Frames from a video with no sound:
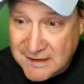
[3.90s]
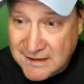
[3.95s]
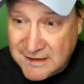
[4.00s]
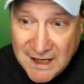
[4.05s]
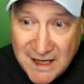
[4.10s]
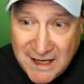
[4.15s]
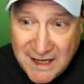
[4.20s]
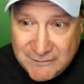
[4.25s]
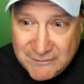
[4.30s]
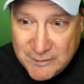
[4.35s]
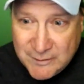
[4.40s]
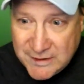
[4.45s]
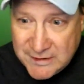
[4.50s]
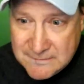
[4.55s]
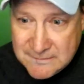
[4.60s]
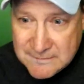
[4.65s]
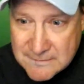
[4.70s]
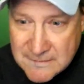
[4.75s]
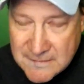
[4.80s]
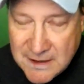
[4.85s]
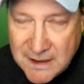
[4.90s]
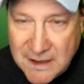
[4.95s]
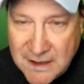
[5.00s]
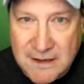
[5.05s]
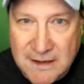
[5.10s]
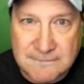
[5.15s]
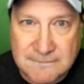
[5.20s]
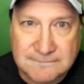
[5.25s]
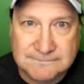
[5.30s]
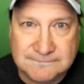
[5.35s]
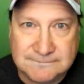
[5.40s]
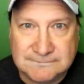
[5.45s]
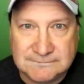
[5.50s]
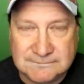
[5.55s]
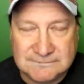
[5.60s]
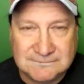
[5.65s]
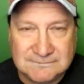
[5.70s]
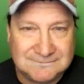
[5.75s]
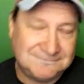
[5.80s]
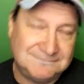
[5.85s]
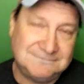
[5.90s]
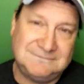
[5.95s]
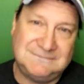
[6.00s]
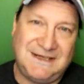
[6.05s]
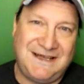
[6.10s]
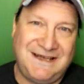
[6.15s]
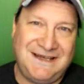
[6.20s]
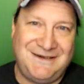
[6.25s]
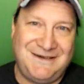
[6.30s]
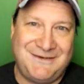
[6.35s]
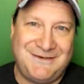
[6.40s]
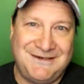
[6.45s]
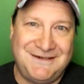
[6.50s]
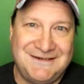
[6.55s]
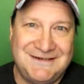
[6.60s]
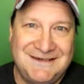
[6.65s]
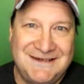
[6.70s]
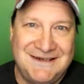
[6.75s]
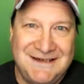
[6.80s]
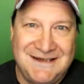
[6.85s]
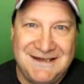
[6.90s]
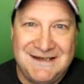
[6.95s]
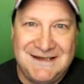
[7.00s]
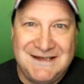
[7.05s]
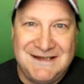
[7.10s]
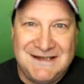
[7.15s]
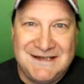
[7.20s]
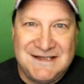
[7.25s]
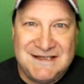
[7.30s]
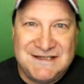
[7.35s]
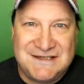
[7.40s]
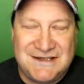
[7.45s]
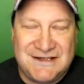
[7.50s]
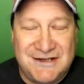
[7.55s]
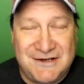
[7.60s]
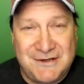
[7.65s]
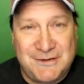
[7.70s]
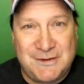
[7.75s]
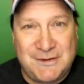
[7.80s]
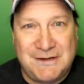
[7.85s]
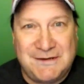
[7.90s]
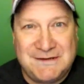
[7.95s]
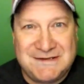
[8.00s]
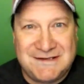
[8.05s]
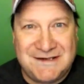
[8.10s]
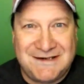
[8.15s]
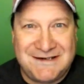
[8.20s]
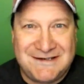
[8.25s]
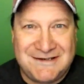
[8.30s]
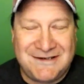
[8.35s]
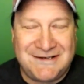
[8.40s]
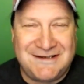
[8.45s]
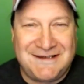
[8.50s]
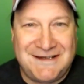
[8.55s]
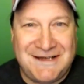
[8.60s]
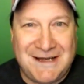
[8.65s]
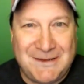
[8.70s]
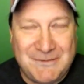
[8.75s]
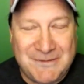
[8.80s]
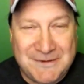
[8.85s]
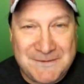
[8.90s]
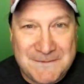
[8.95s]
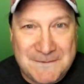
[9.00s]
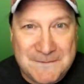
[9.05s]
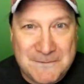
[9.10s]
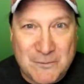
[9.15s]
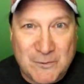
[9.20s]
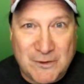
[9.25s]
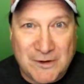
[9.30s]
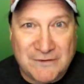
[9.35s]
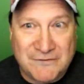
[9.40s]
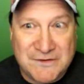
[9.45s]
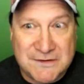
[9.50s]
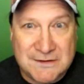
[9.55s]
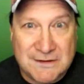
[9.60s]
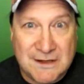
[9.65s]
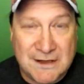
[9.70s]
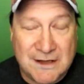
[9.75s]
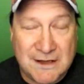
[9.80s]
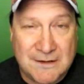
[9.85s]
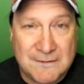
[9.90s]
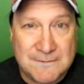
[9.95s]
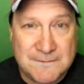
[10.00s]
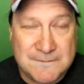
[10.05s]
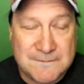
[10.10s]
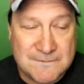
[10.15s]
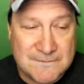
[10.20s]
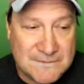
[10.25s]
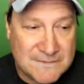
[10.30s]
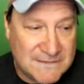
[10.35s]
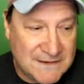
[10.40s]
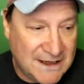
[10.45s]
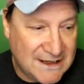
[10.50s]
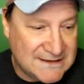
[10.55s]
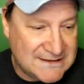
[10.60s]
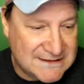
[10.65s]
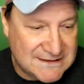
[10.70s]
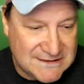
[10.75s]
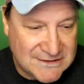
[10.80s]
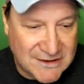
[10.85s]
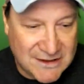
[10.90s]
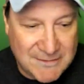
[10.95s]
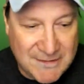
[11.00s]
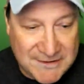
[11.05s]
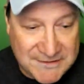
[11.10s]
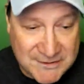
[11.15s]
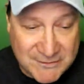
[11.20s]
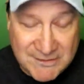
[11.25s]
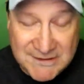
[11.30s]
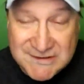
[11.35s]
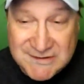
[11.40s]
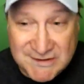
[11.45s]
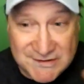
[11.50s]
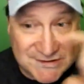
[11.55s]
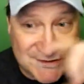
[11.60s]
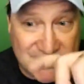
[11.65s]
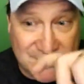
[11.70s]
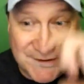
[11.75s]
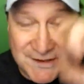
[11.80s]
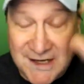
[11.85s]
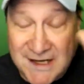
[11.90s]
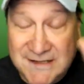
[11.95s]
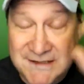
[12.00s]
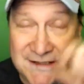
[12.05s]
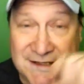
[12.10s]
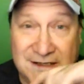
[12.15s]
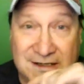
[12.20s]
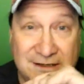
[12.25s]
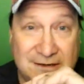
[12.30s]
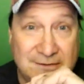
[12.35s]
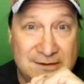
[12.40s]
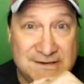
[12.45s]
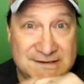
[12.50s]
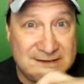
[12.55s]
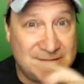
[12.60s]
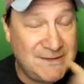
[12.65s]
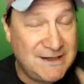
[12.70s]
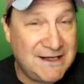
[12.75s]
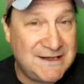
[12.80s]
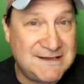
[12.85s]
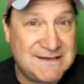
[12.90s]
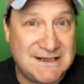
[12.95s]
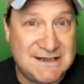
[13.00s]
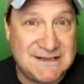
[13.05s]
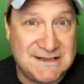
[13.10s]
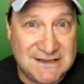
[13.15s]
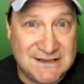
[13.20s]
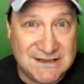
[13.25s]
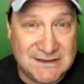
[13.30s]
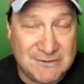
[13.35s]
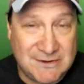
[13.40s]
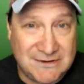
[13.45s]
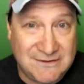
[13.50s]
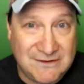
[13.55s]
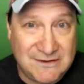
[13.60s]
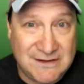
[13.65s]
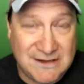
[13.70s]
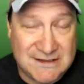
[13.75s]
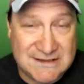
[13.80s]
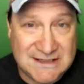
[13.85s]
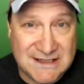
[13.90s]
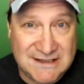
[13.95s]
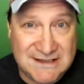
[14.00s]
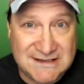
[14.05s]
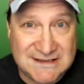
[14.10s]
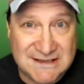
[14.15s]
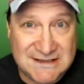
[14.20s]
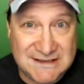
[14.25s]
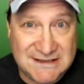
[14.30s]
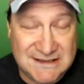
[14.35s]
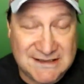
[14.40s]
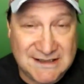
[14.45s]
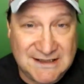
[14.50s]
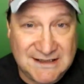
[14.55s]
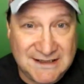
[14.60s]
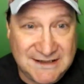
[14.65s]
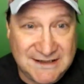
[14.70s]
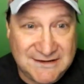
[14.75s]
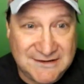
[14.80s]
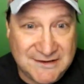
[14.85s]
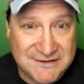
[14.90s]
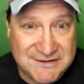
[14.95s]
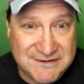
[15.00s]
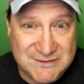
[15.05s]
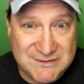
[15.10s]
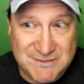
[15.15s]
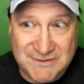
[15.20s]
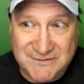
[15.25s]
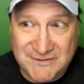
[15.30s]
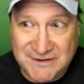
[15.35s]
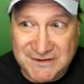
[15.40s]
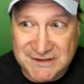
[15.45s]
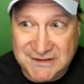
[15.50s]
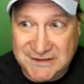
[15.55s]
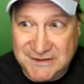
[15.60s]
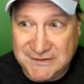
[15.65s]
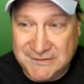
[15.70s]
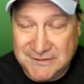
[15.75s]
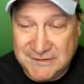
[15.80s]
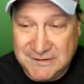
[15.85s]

Hi, everyone. How you doing? So there you are. Sorry, I could look at the camera more often. Yes, sorry about the green screen. So the idea here was somebody had this idea. One of you guys had this idea, and I thought this would be fun to do.